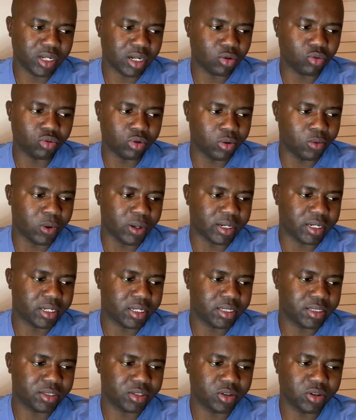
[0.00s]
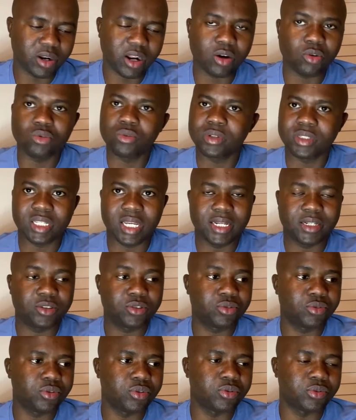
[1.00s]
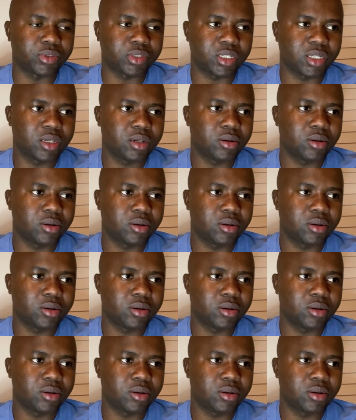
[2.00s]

a good one. It's not a good site to use.